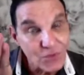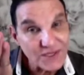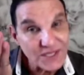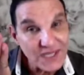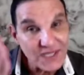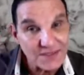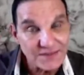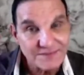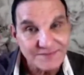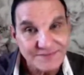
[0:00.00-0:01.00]
went ahead
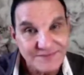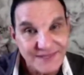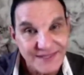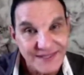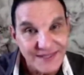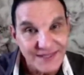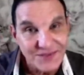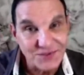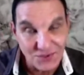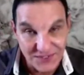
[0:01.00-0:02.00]

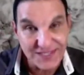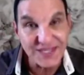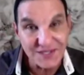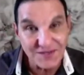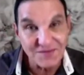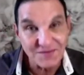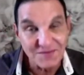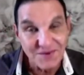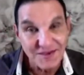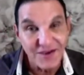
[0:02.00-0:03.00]
to the
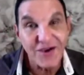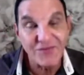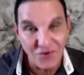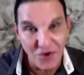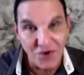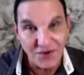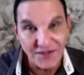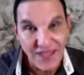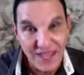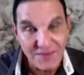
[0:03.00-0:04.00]
kingdom of God.
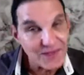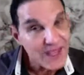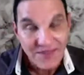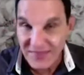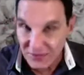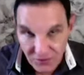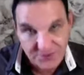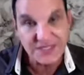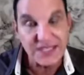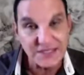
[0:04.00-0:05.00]
Amen. They're
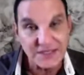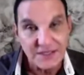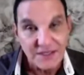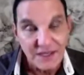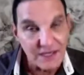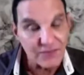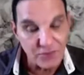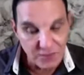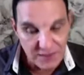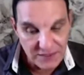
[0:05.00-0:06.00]
not dead. I love
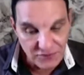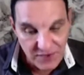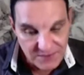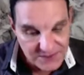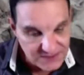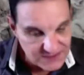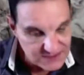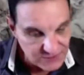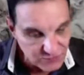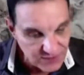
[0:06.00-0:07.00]
what Billy Graham said. He
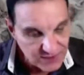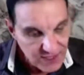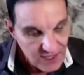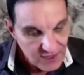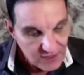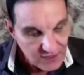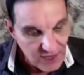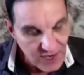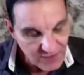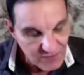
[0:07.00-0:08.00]
said, When
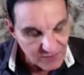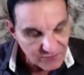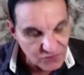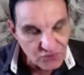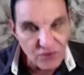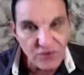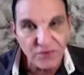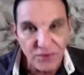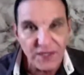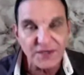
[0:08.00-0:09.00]
I have my
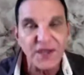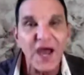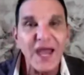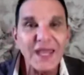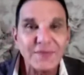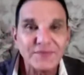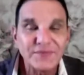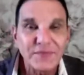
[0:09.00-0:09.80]
funeral, when I die,